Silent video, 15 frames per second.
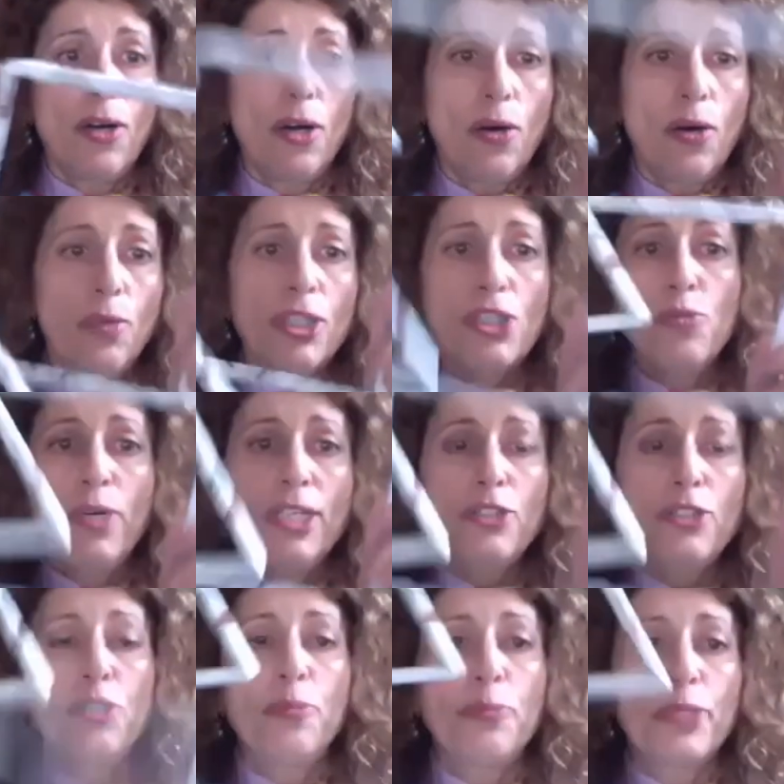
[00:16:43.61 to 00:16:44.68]
Which one do
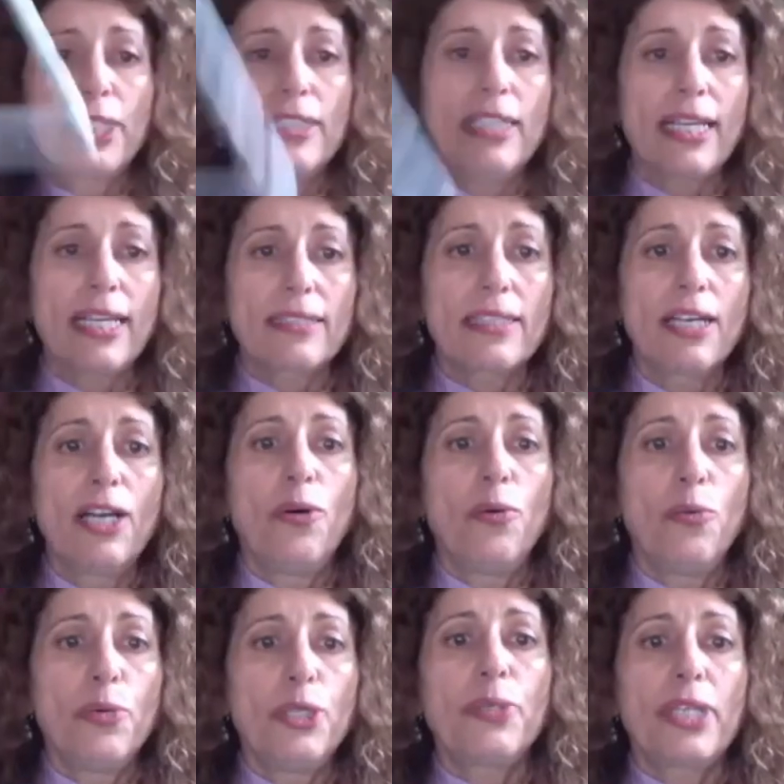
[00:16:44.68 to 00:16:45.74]
you predict
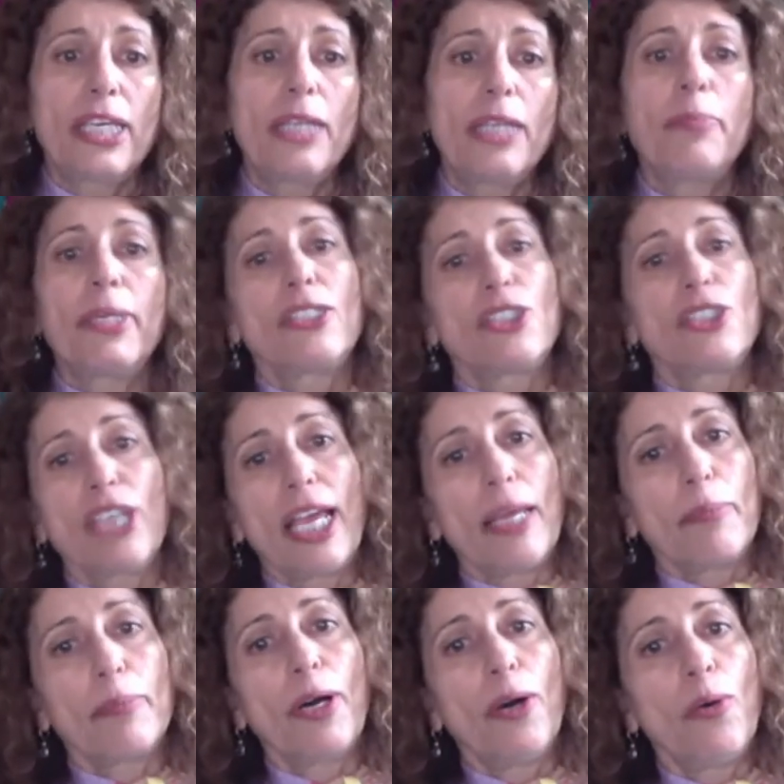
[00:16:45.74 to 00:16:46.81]
will keep its
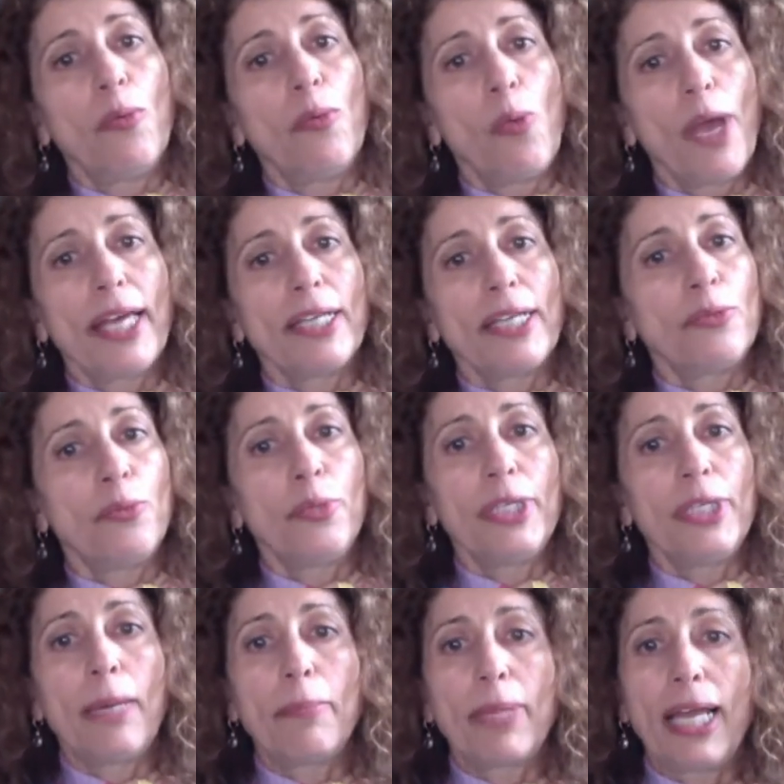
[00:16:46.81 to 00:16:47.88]
shape when we
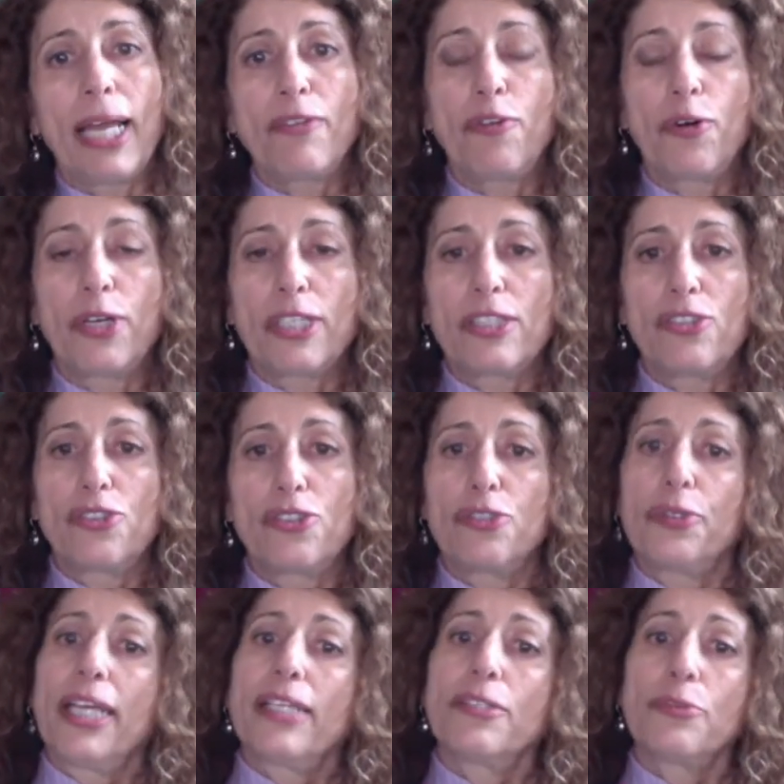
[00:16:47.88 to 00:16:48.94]
apply forces to
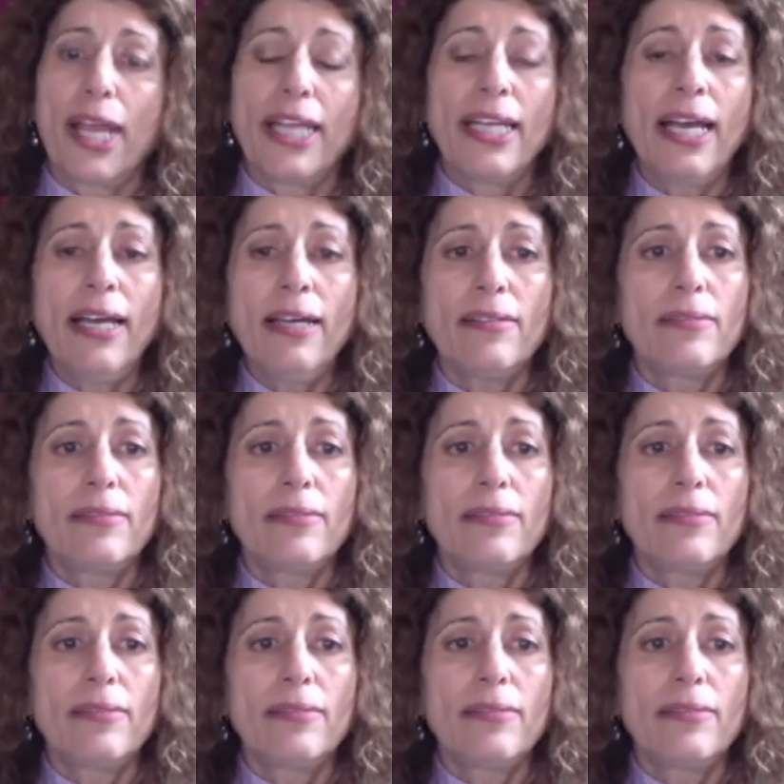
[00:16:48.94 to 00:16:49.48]
it? Raina?